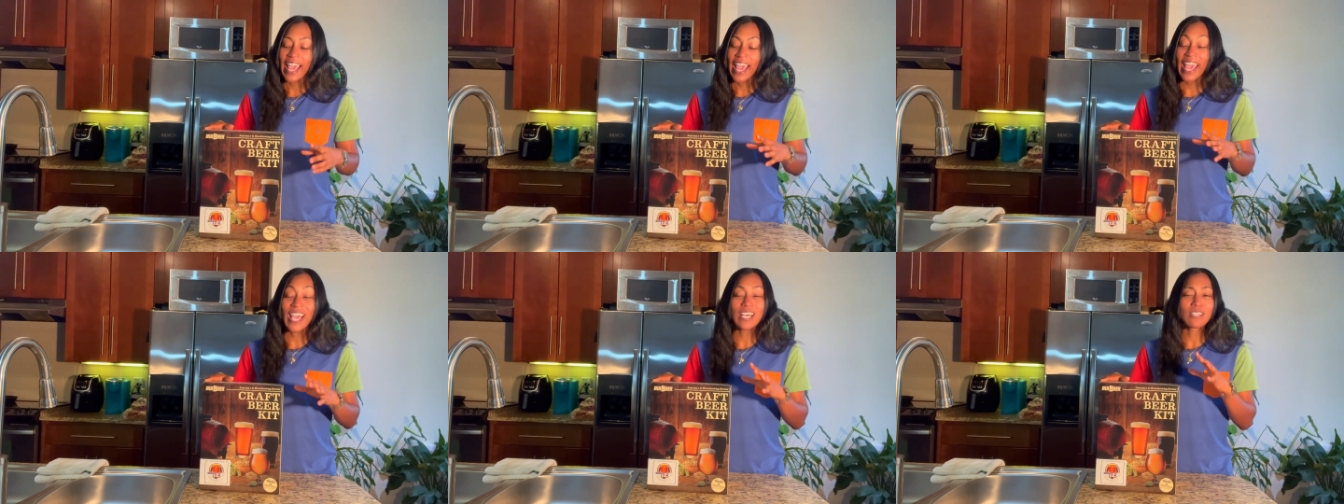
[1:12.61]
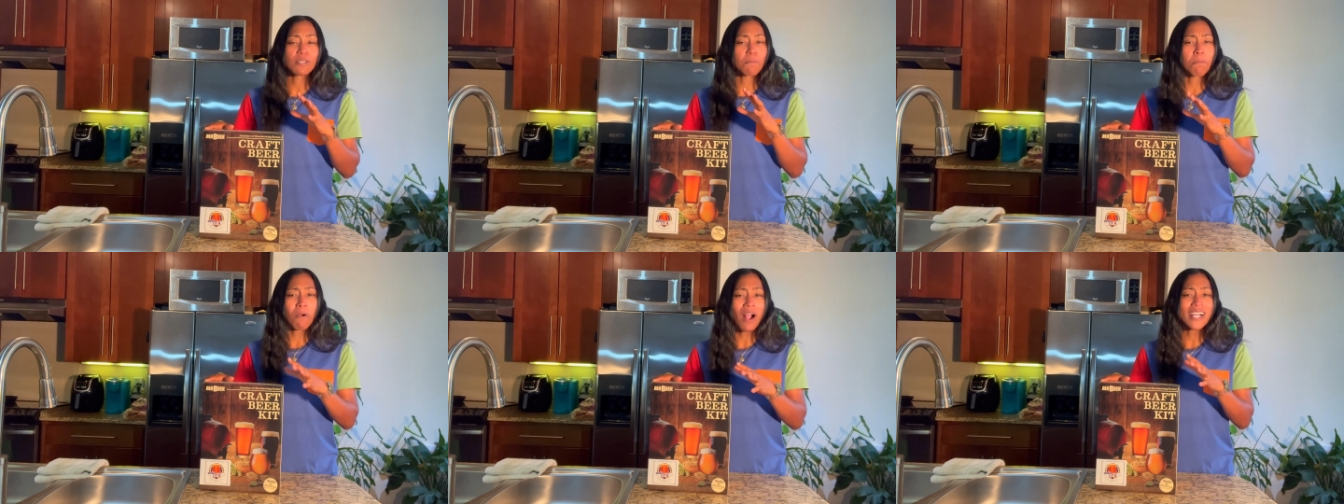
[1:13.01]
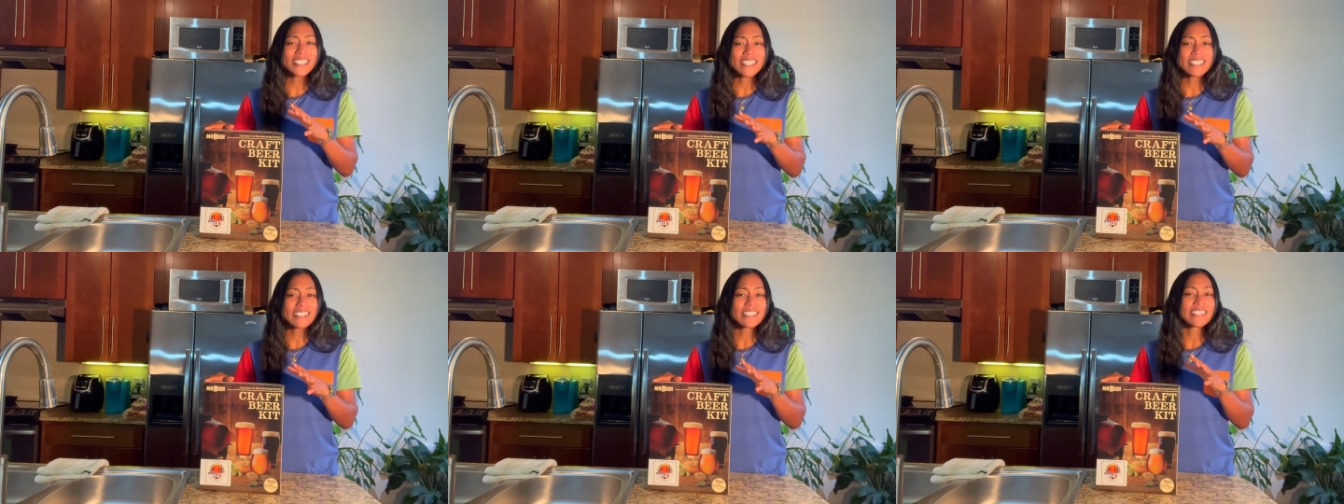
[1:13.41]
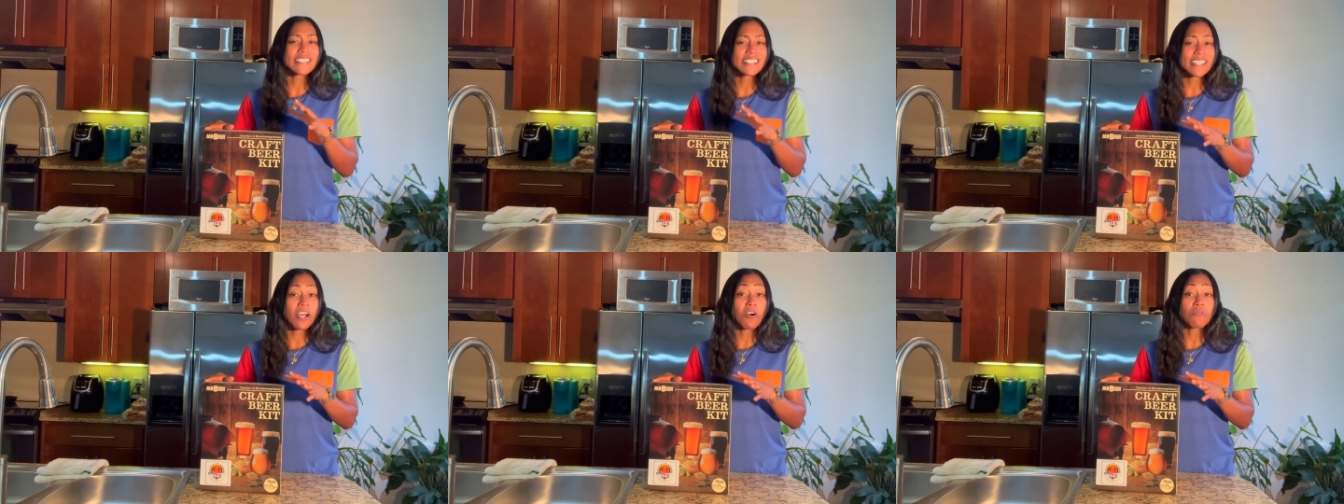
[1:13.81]
and the process
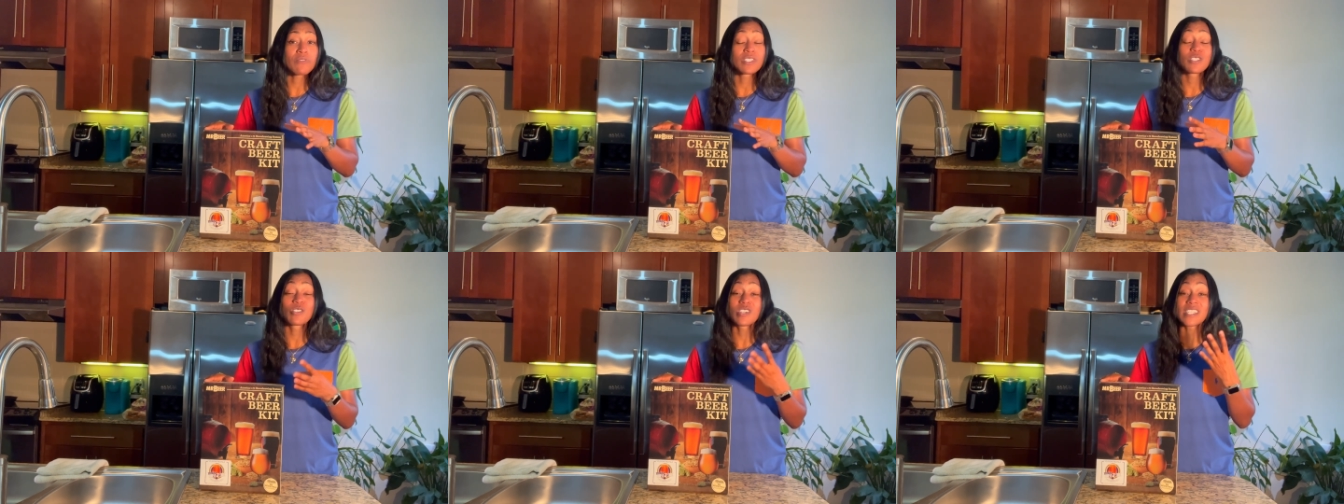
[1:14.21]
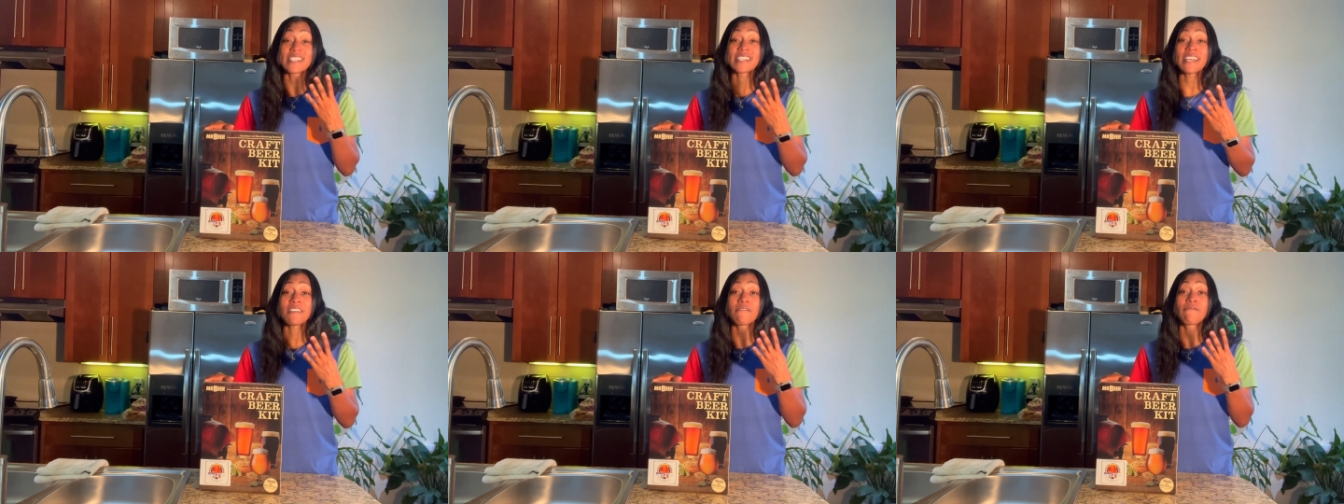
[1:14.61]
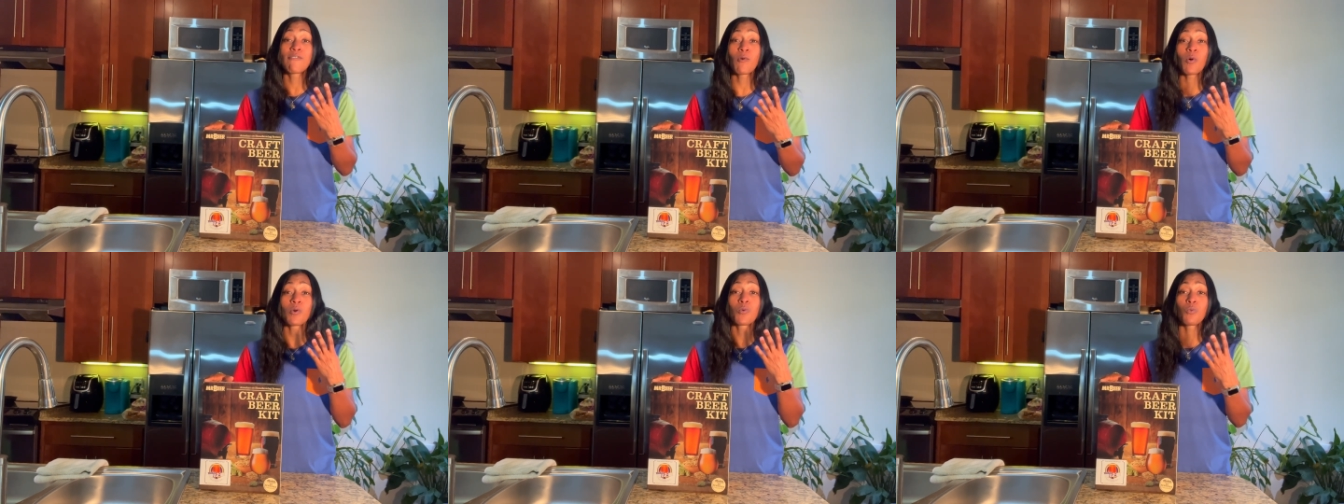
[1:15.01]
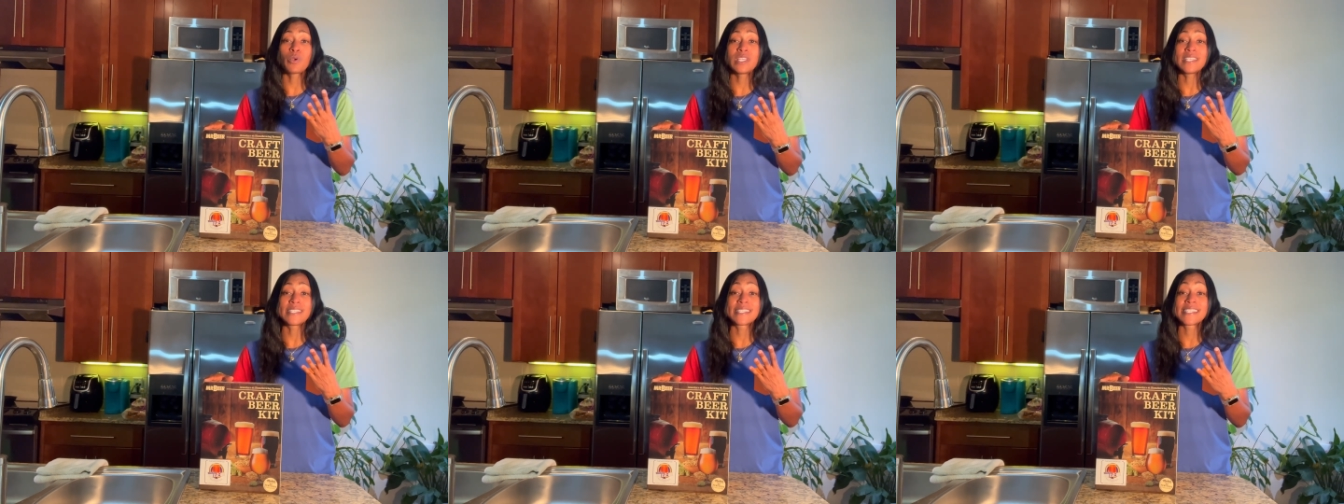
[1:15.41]
itself is gonna take 4
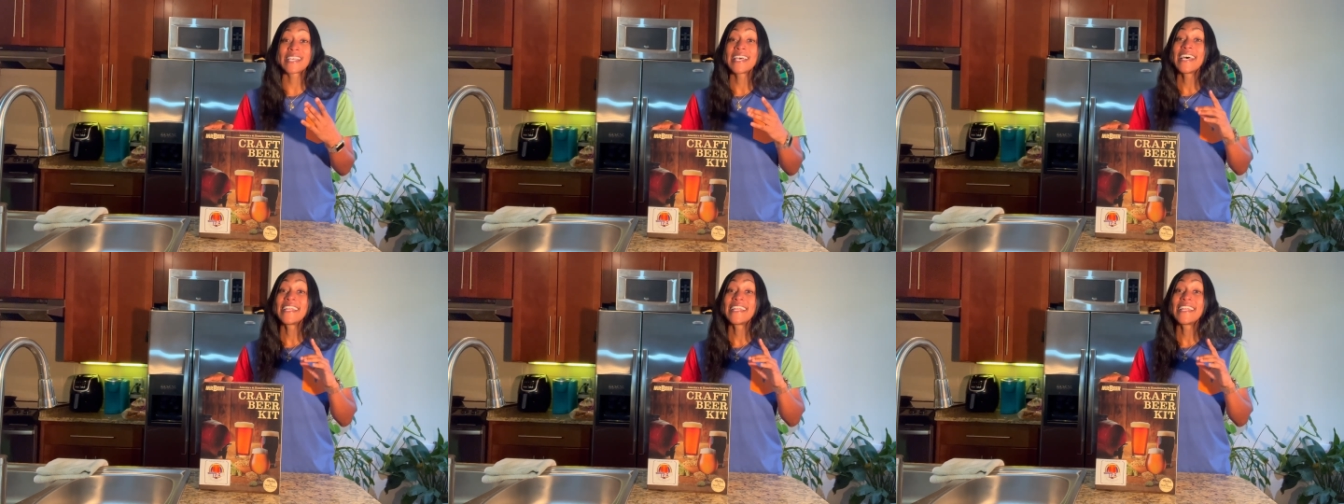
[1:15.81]
weeks.